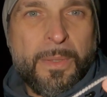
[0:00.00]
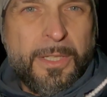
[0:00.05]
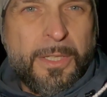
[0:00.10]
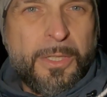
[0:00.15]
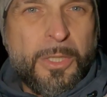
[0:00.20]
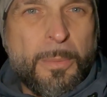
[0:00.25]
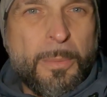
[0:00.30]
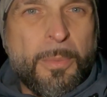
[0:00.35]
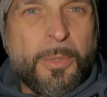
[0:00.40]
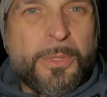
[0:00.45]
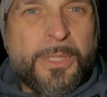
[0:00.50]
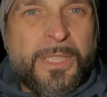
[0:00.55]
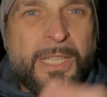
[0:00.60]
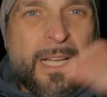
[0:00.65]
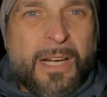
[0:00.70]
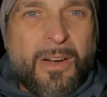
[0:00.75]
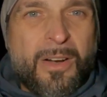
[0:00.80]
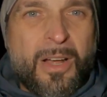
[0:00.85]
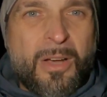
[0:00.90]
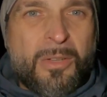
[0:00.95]
You put it
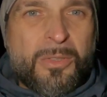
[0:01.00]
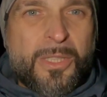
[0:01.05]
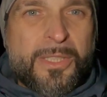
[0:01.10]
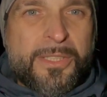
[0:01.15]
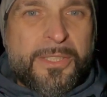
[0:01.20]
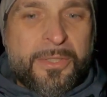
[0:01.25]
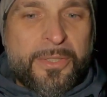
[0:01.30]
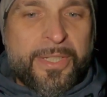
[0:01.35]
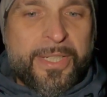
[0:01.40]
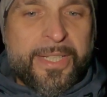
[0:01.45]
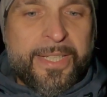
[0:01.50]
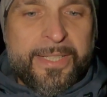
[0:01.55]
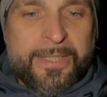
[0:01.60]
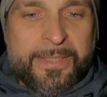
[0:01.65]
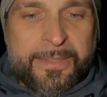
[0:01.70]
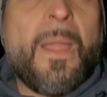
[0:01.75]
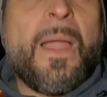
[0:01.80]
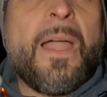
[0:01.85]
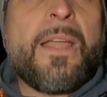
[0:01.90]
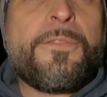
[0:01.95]
around the tree
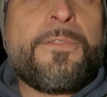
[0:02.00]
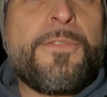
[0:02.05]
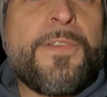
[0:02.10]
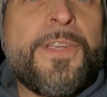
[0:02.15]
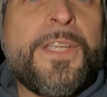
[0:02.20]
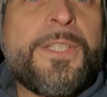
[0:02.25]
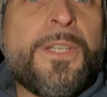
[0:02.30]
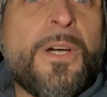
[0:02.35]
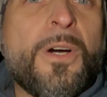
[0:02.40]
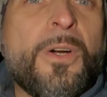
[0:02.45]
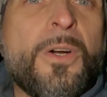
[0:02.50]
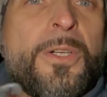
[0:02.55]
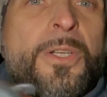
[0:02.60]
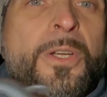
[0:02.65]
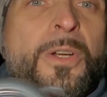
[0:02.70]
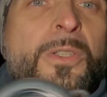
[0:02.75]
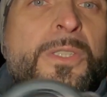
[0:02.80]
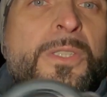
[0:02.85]
and feed all your